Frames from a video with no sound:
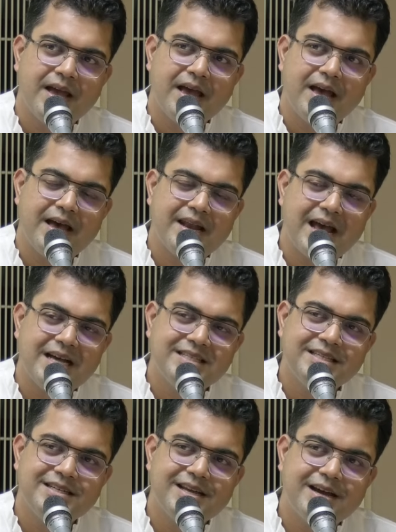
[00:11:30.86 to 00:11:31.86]
And
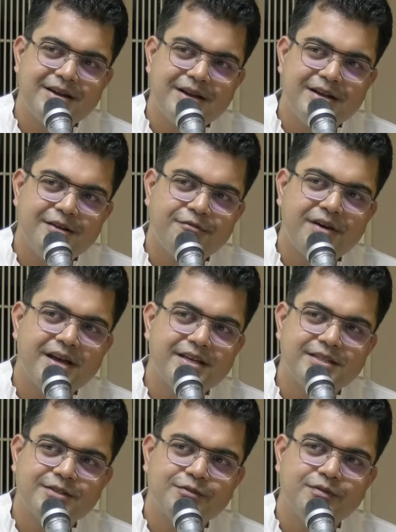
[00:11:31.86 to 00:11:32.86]
as it
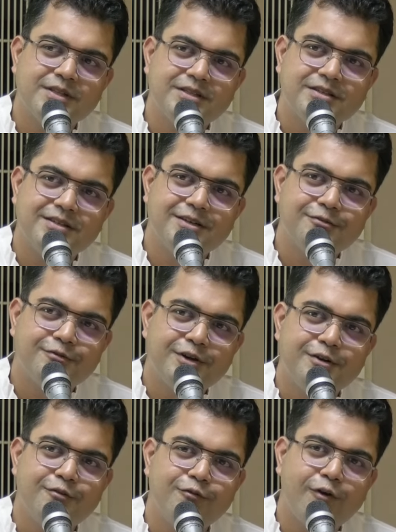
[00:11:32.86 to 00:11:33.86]
identifies with
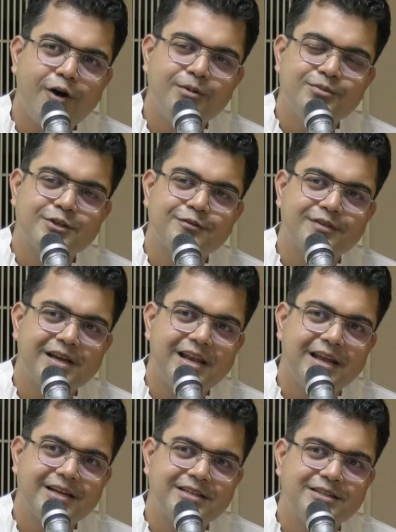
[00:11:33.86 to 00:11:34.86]
different forms of
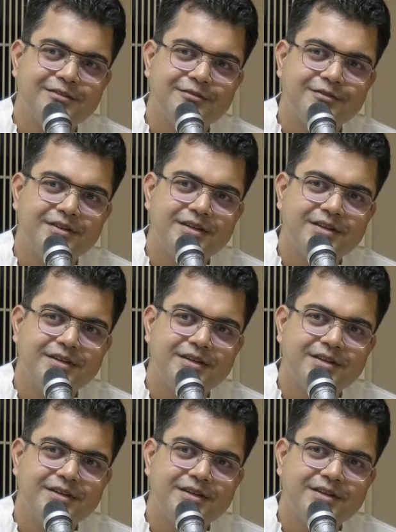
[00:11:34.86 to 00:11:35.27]
collective,